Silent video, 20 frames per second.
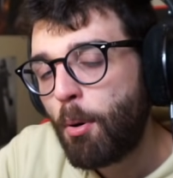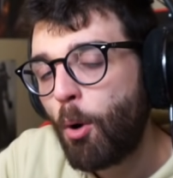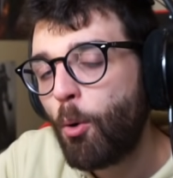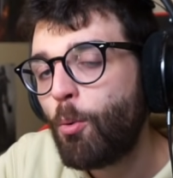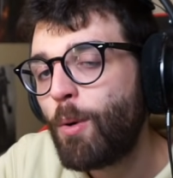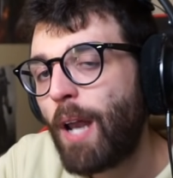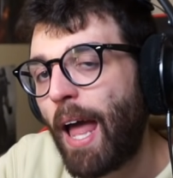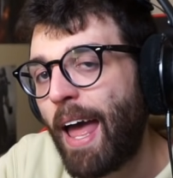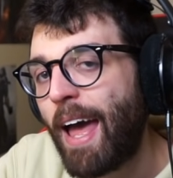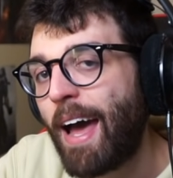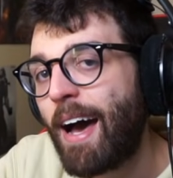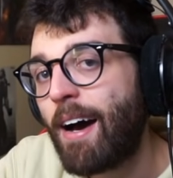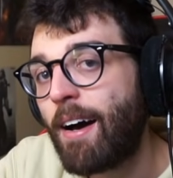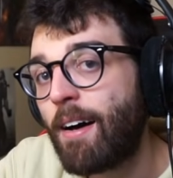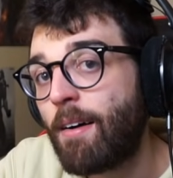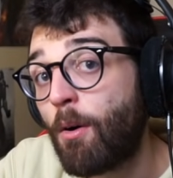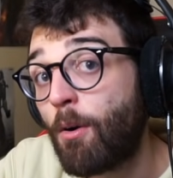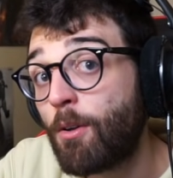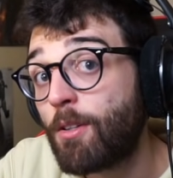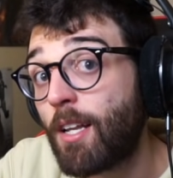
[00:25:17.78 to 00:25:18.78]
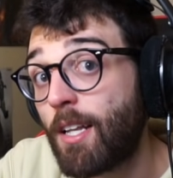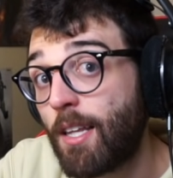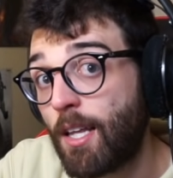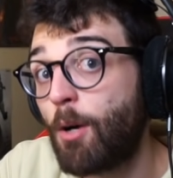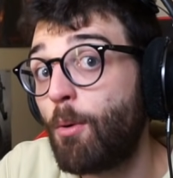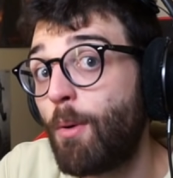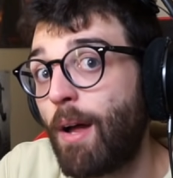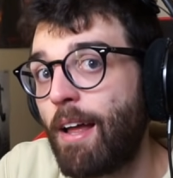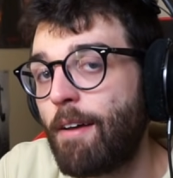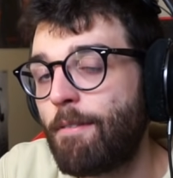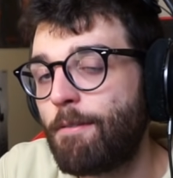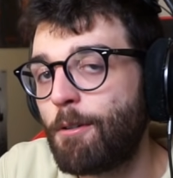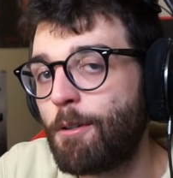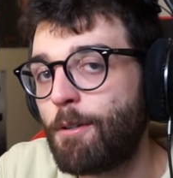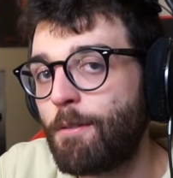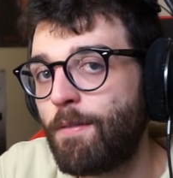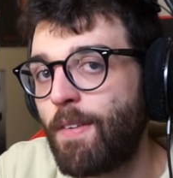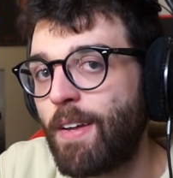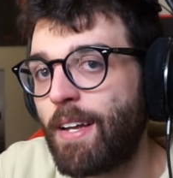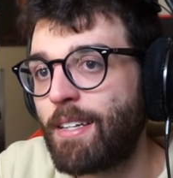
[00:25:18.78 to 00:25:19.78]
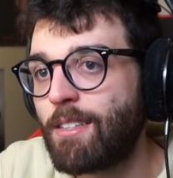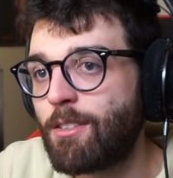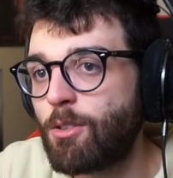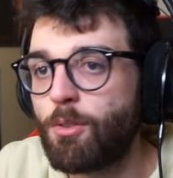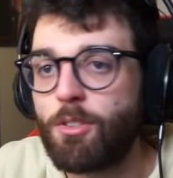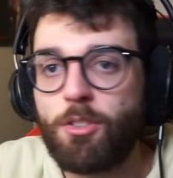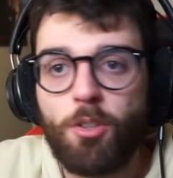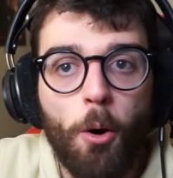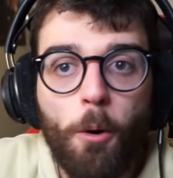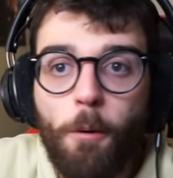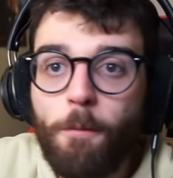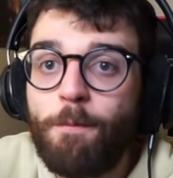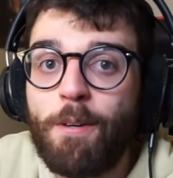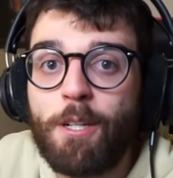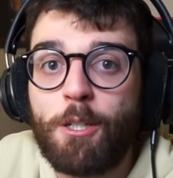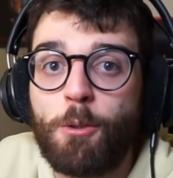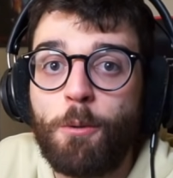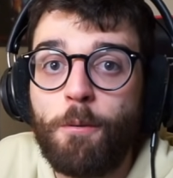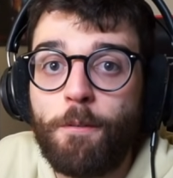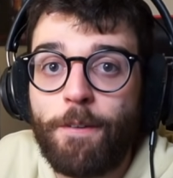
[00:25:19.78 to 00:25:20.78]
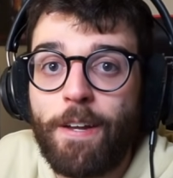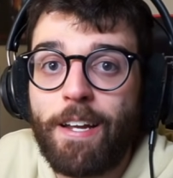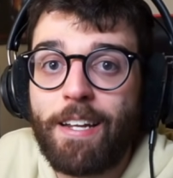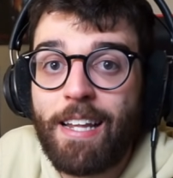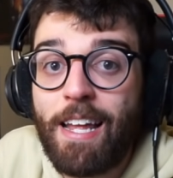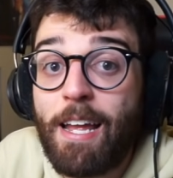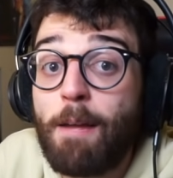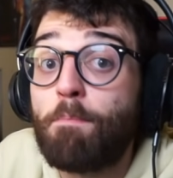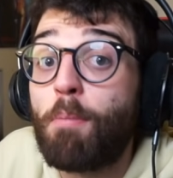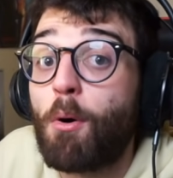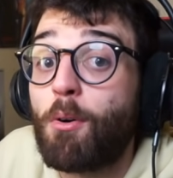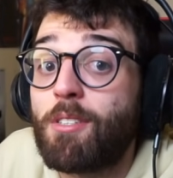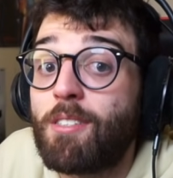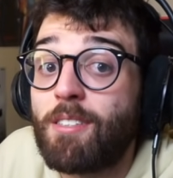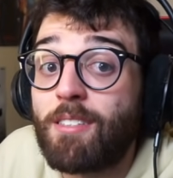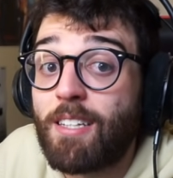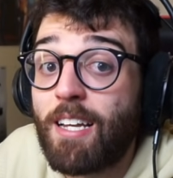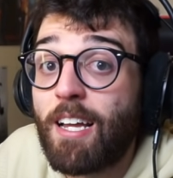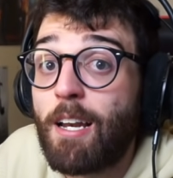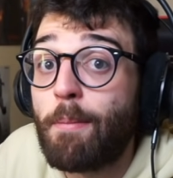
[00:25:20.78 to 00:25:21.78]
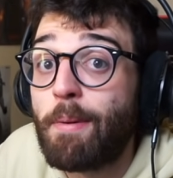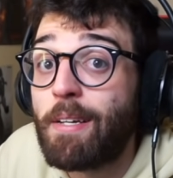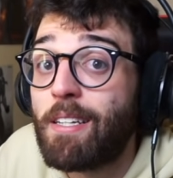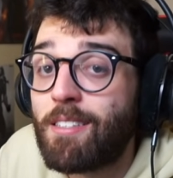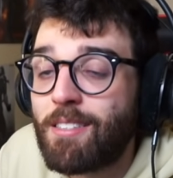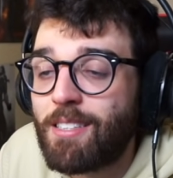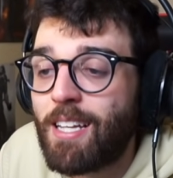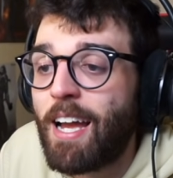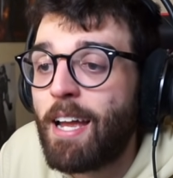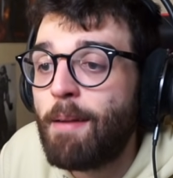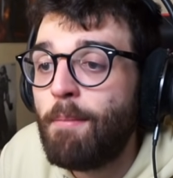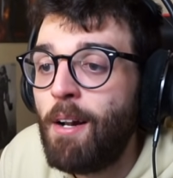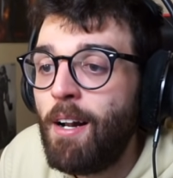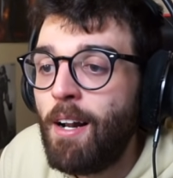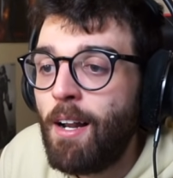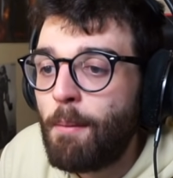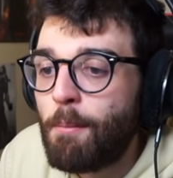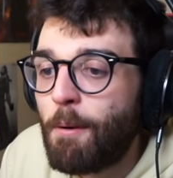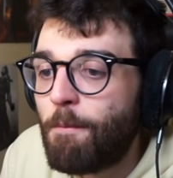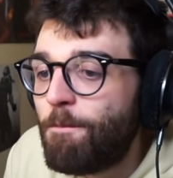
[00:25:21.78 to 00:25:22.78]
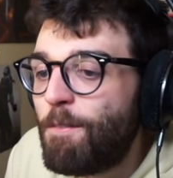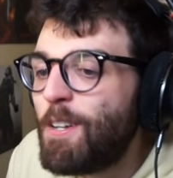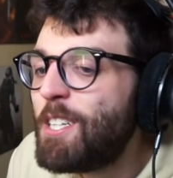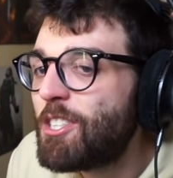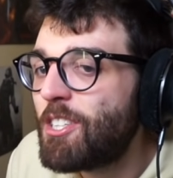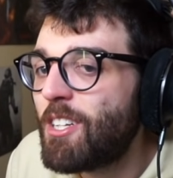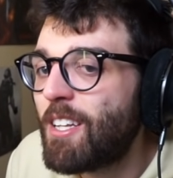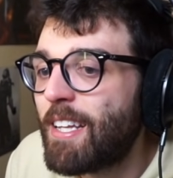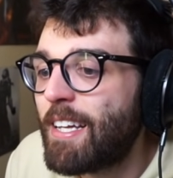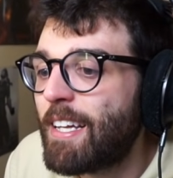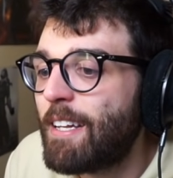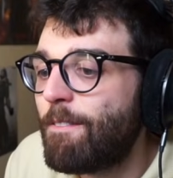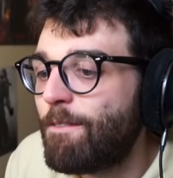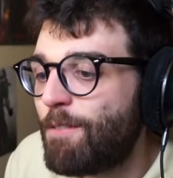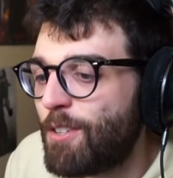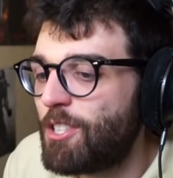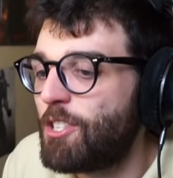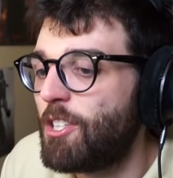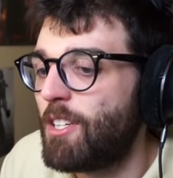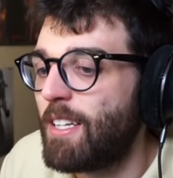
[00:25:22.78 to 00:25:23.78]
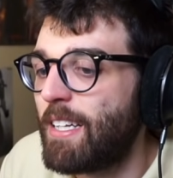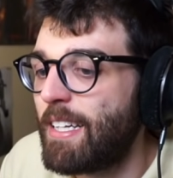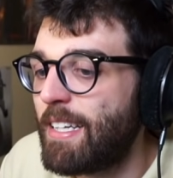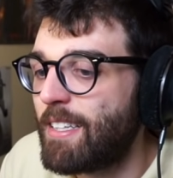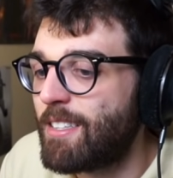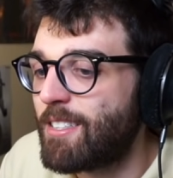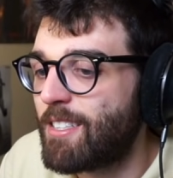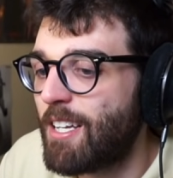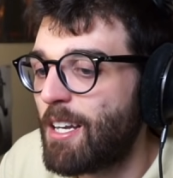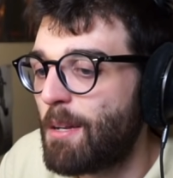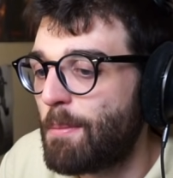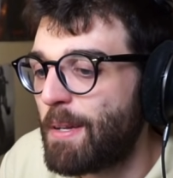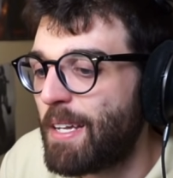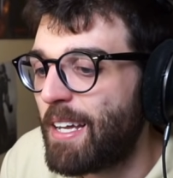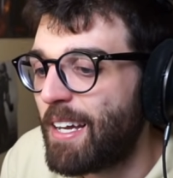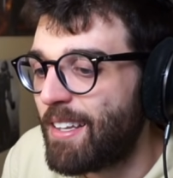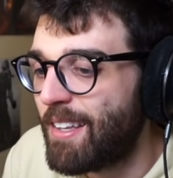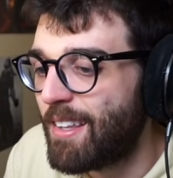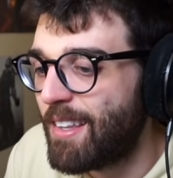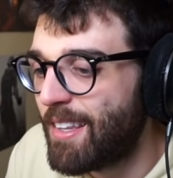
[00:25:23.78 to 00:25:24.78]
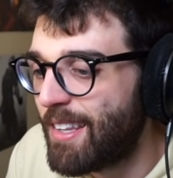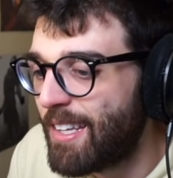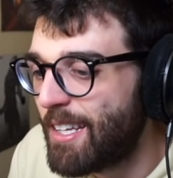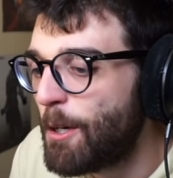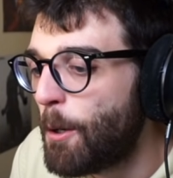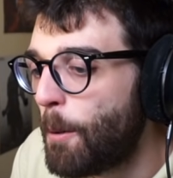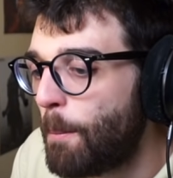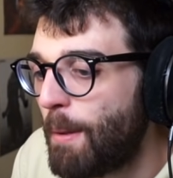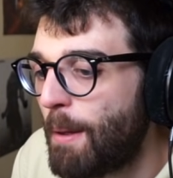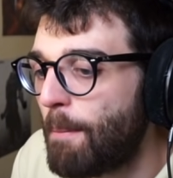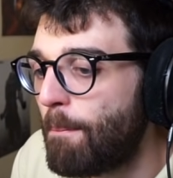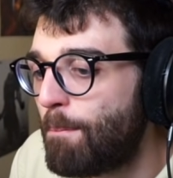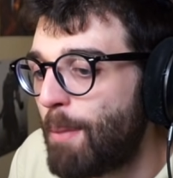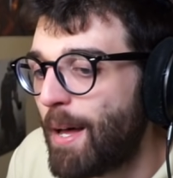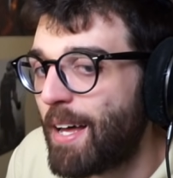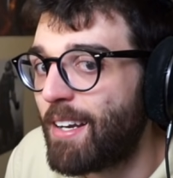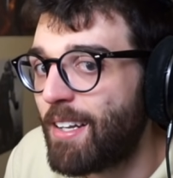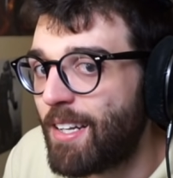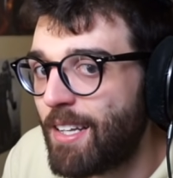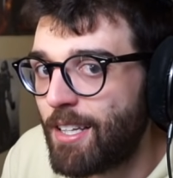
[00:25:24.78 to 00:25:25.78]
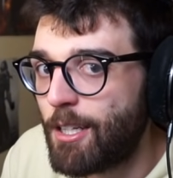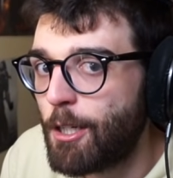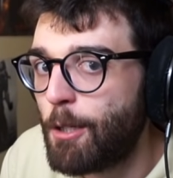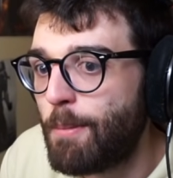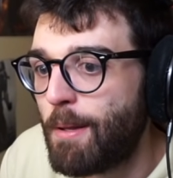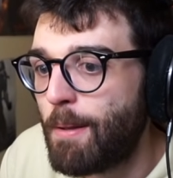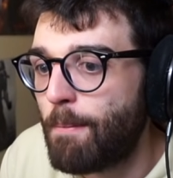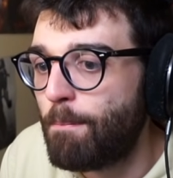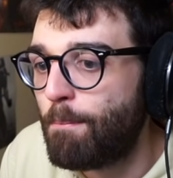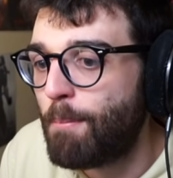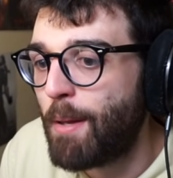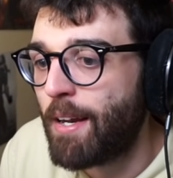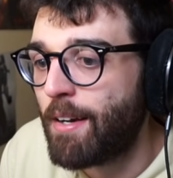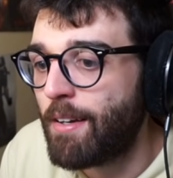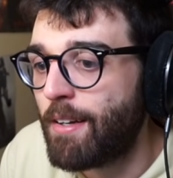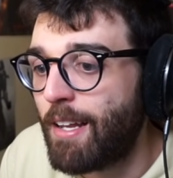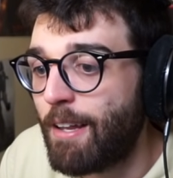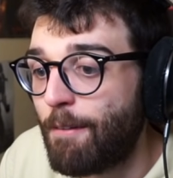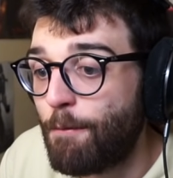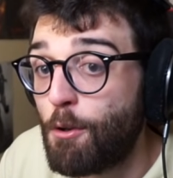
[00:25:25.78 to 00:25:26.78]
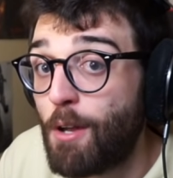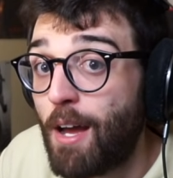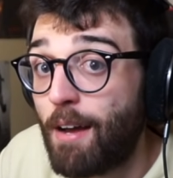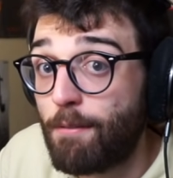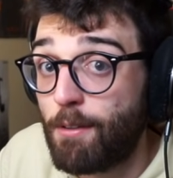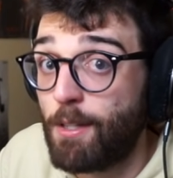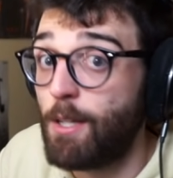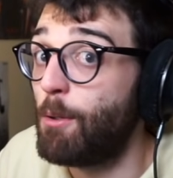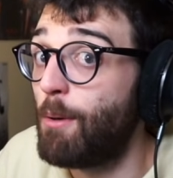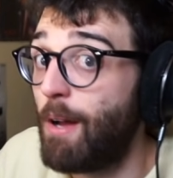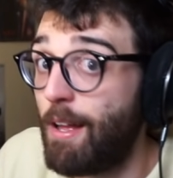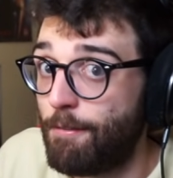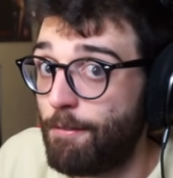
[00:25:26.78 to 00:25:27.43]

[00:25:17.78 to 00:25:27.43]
pulled out on the lower FOV. So it's all a visual thing. The hitboxes are going to be the same, but visually, it's going to be a little bit better if you have lower